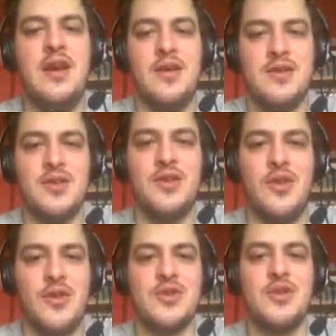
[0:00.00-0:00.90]
starts on the
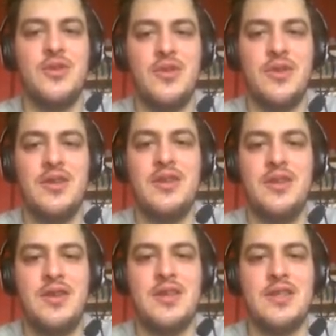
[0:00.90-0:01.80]
console,
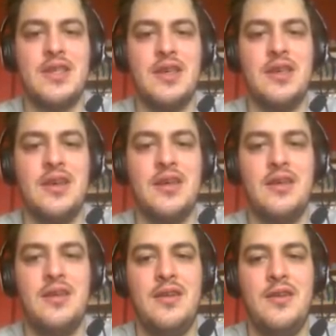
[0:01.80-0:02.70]
is the uh,
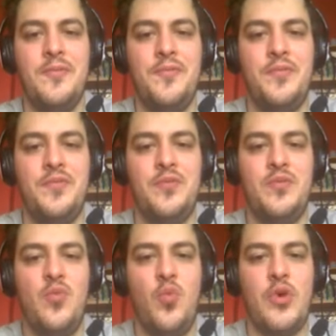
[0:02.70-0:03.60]

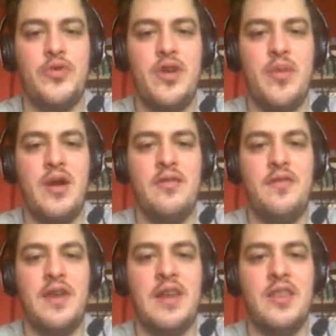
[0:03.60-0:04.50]
wandering about,
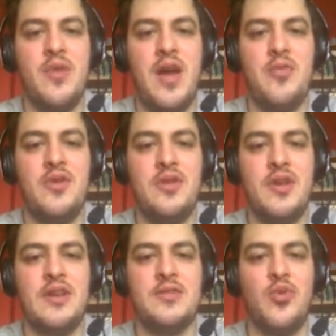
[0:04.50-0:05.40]
filling in the map,
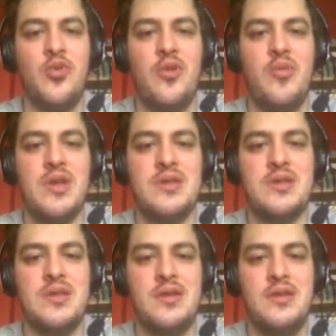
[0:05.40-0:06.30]
exploring bits.
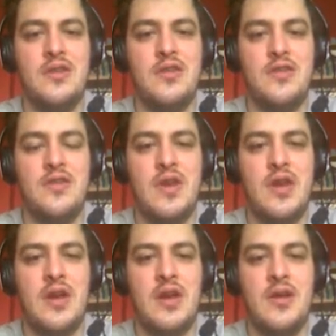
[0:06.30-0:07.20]

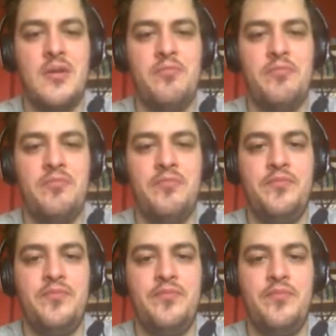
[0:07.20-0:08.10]
Um,
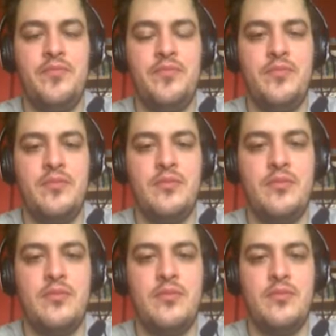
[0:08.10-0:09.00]

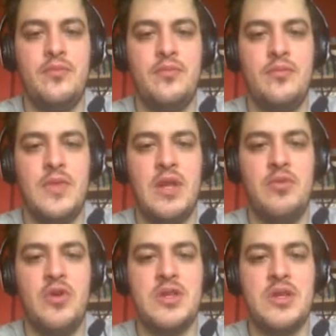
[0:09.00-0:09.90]
I'm
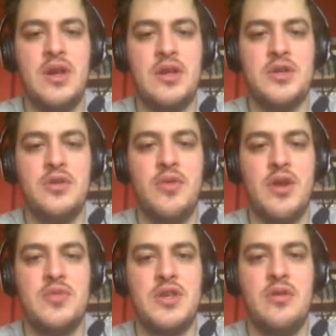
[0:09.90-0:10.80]
not entirely sure what
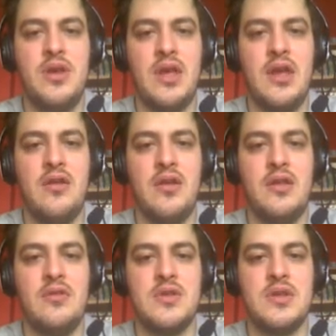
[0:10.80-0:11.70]
I'm doing here. I
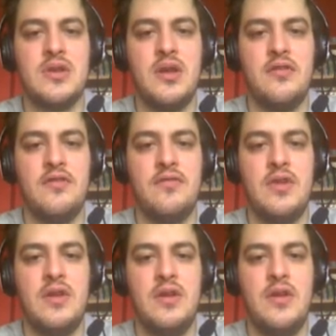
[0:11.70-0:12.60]
think I'm just kind of
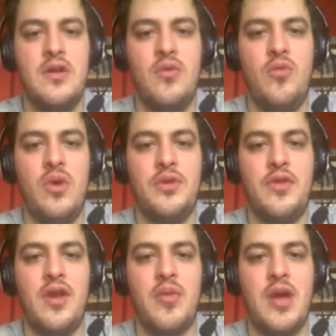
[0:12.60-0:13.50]

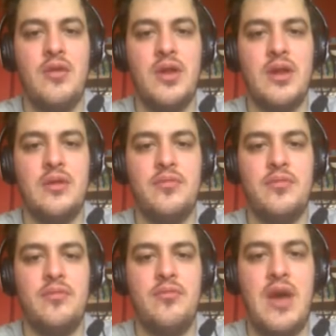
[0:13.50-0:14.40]
wandering about like a
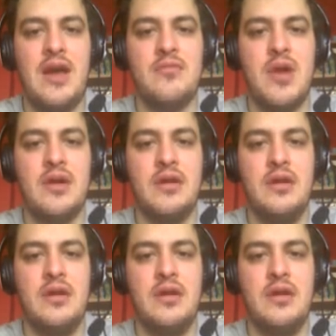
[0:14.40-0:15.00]
madman.